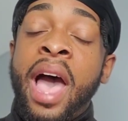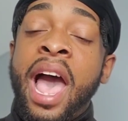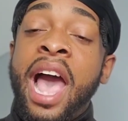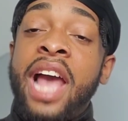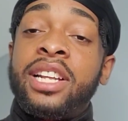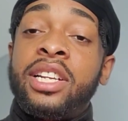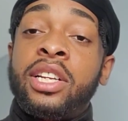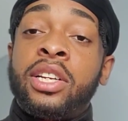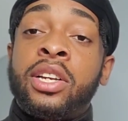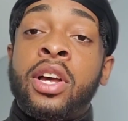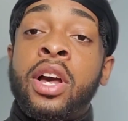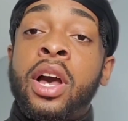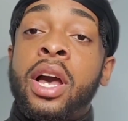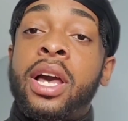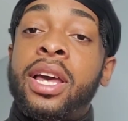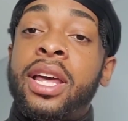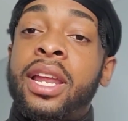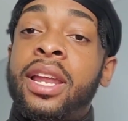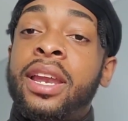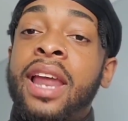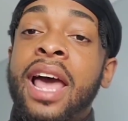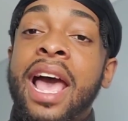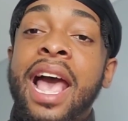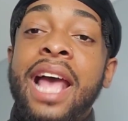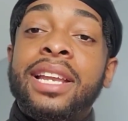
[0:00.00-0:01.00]
I had to cook
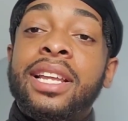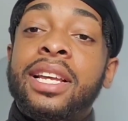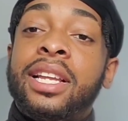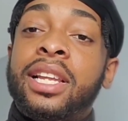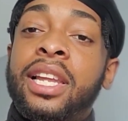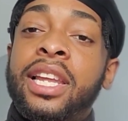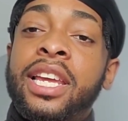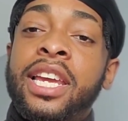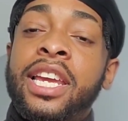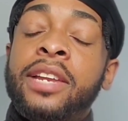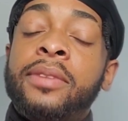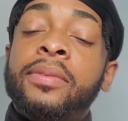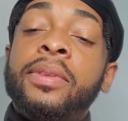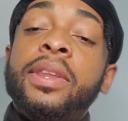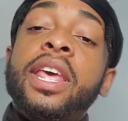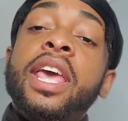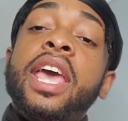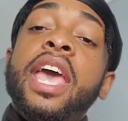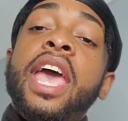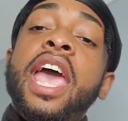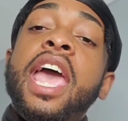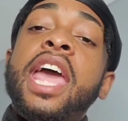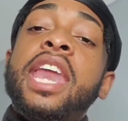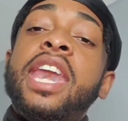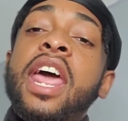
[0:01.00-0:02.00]
and I had to clean,
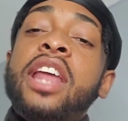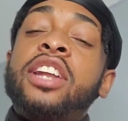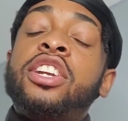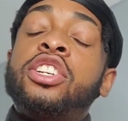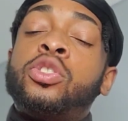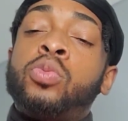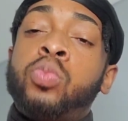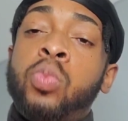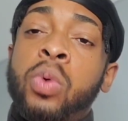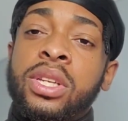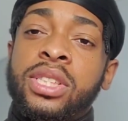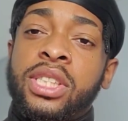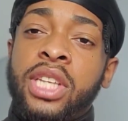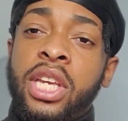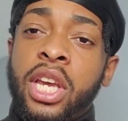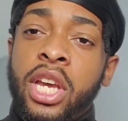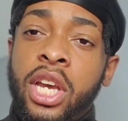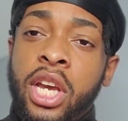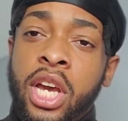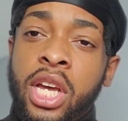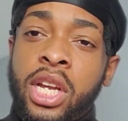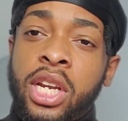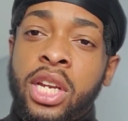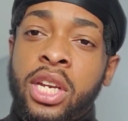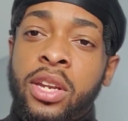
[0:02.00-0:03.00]
and that just
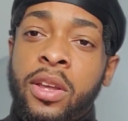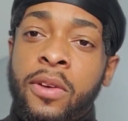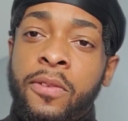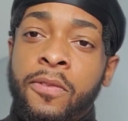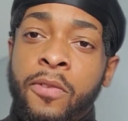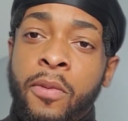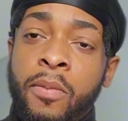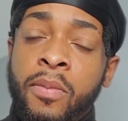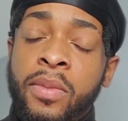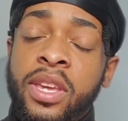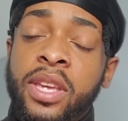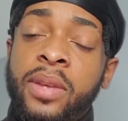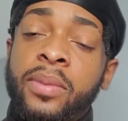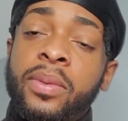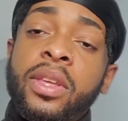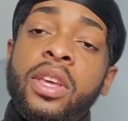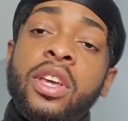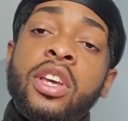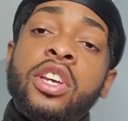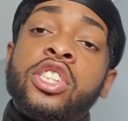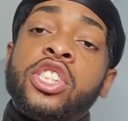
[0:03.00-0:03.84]
wasn't good enough for me.